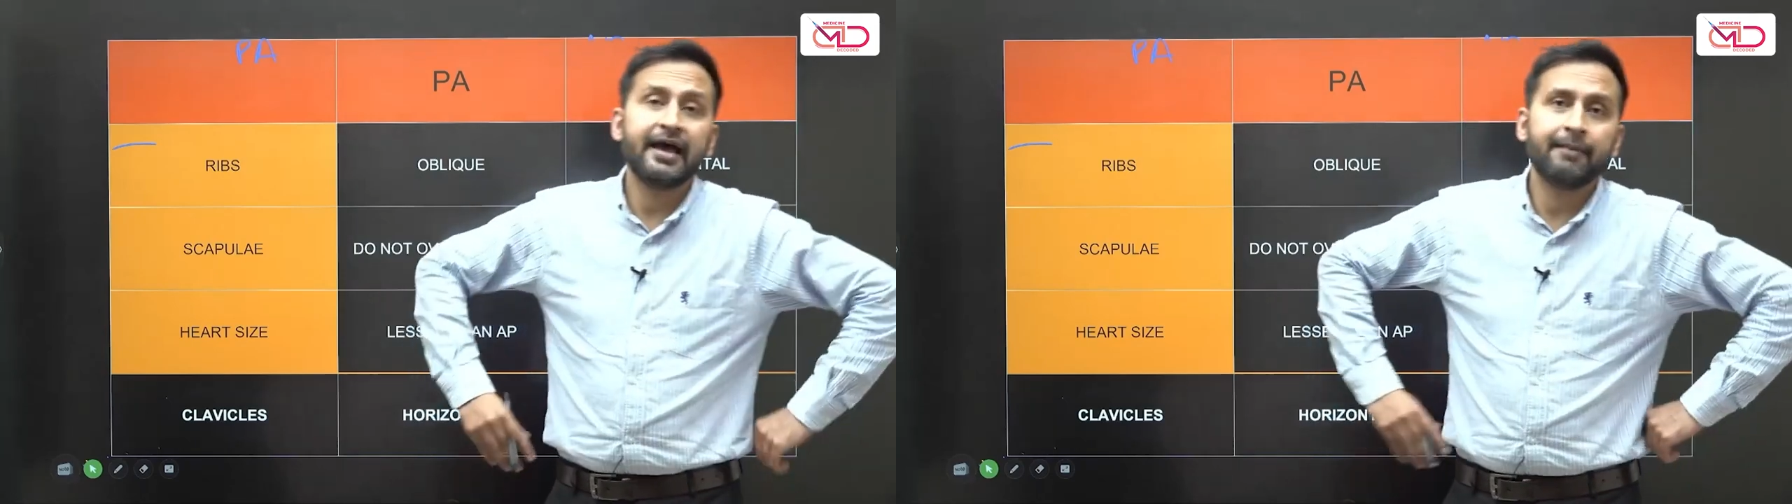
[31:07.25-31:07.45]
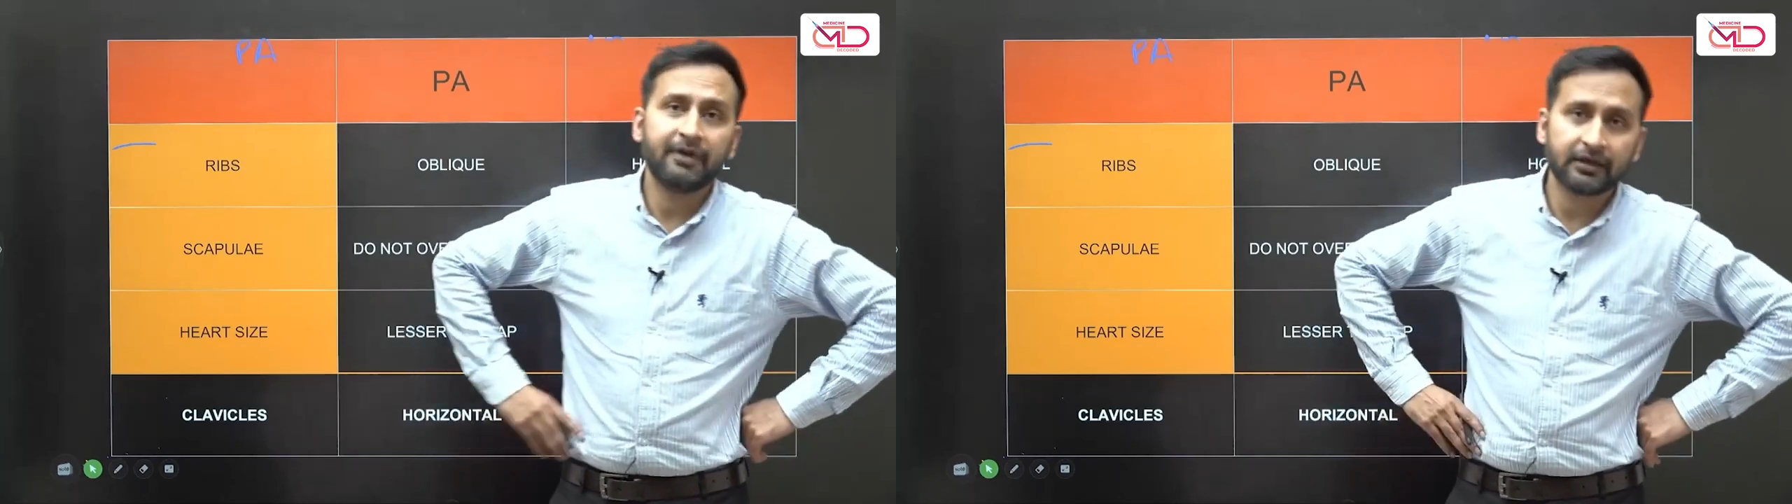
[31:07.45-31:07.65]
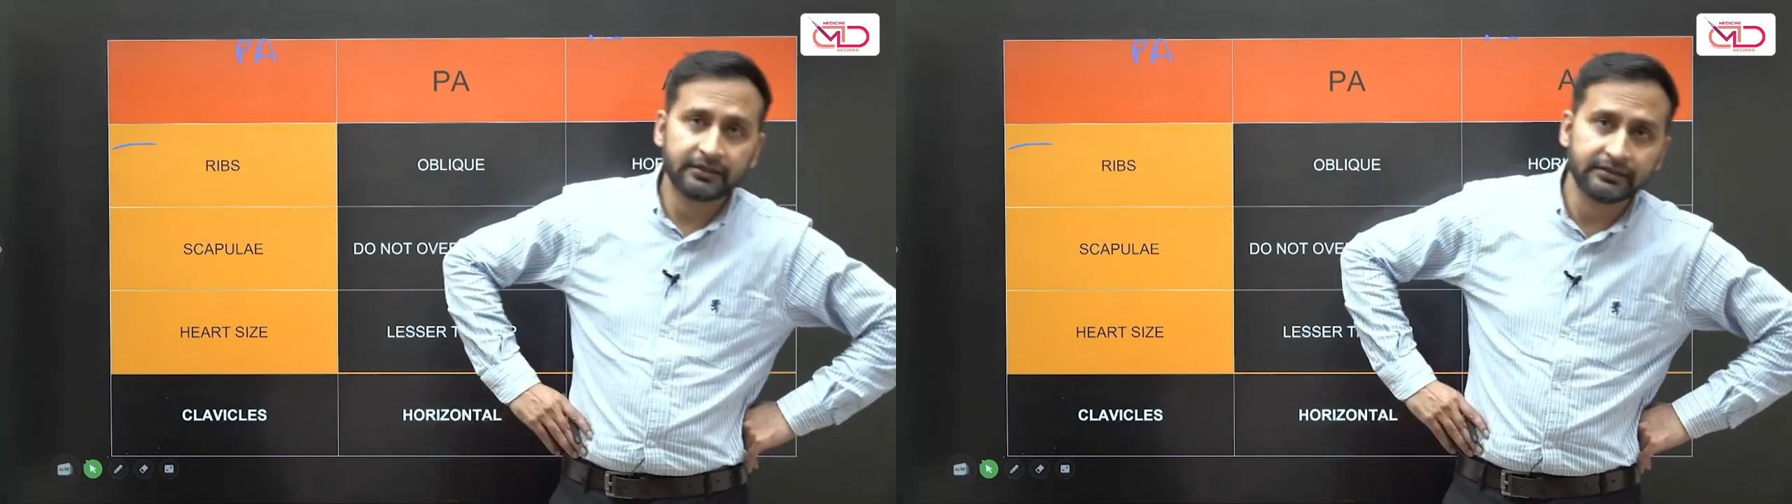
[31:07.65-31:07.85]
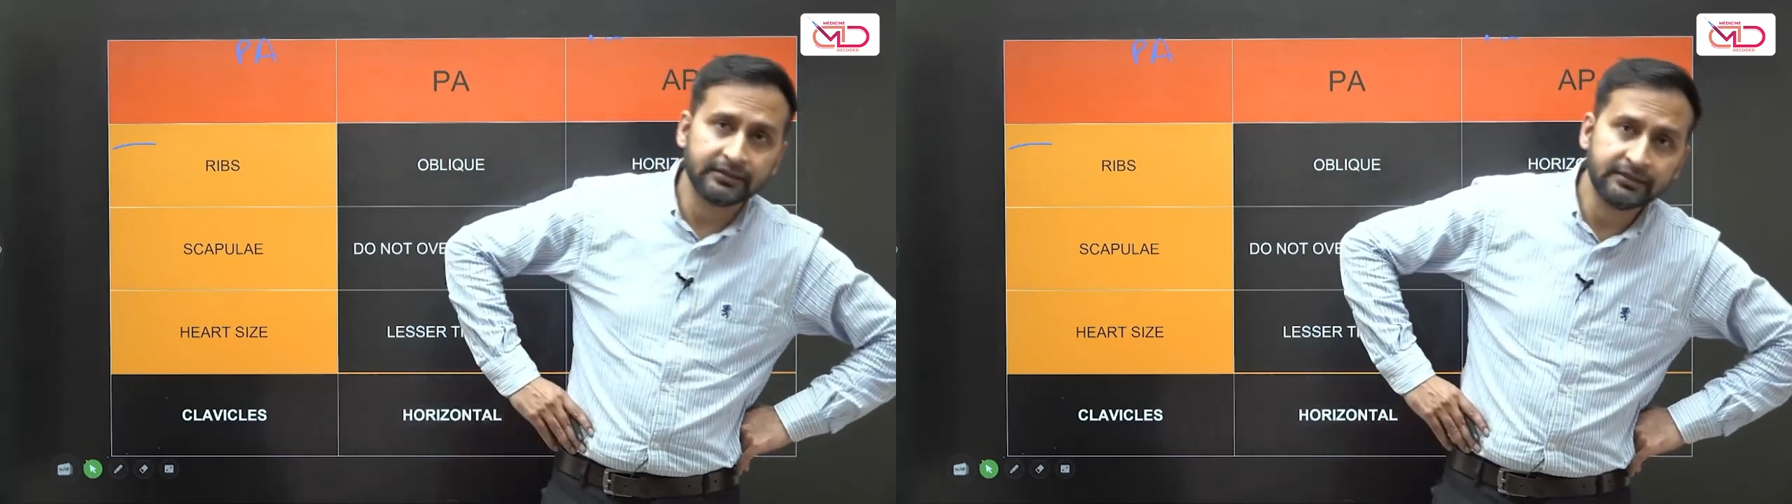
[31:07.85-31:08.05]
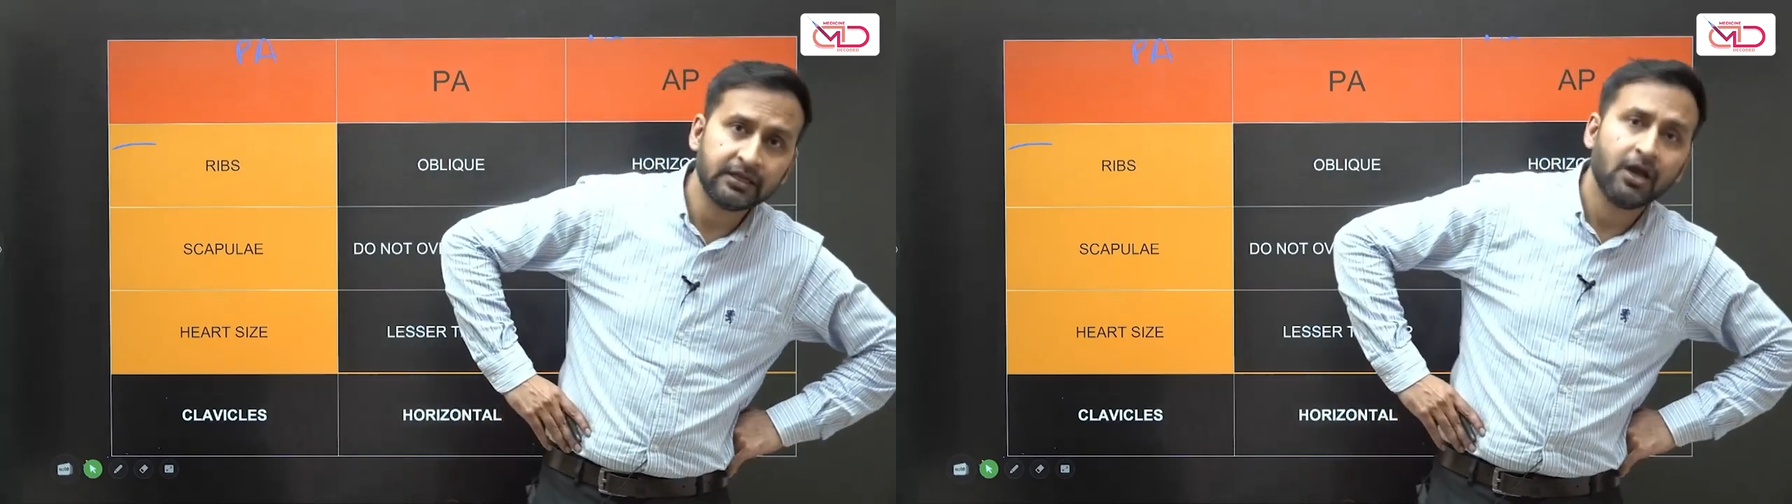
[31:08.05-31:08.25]
abducting
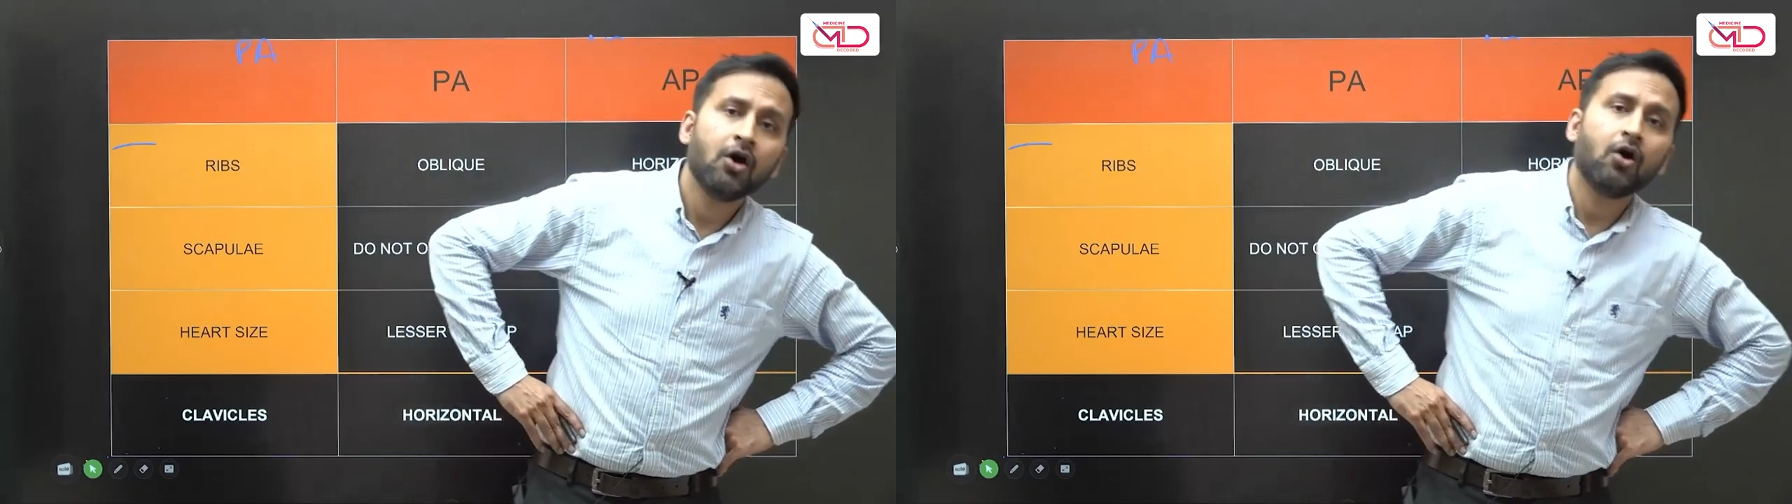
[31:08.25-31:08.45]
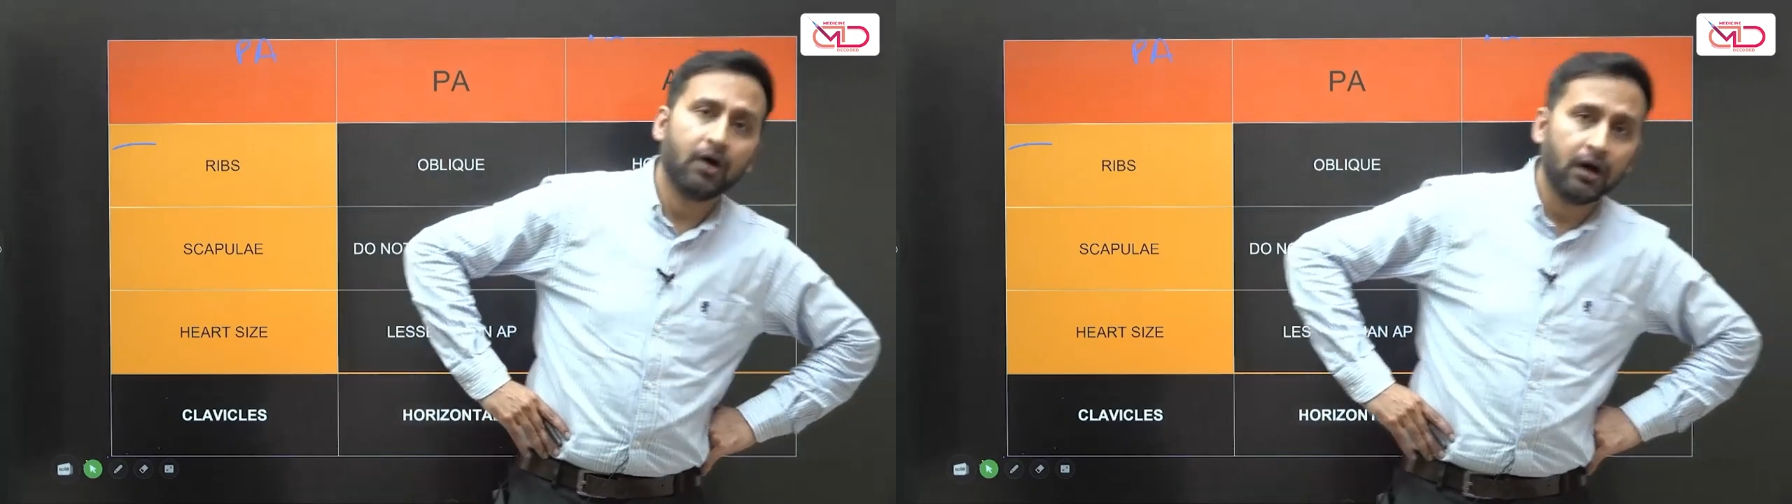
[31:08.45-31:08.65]
his or her